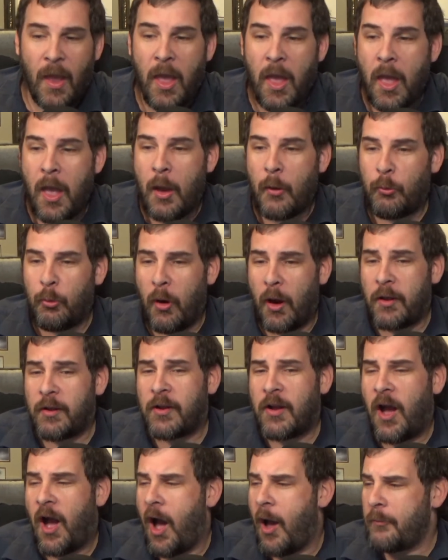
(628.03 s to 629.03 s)
one
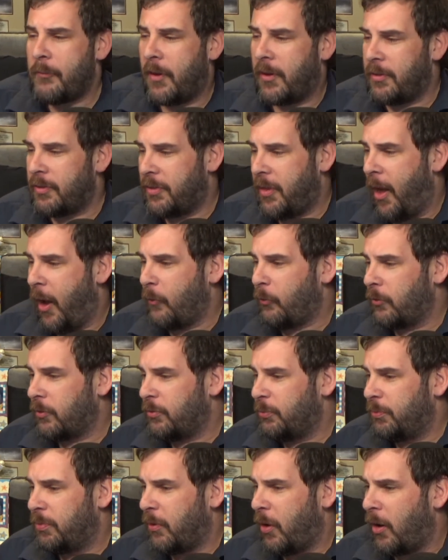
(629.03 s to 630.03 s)
comment that was
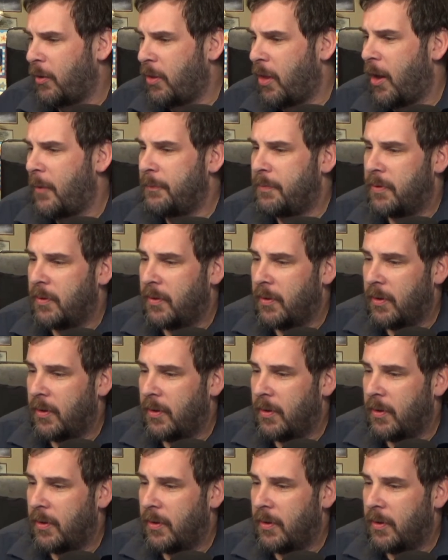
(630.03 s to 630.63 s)
brought up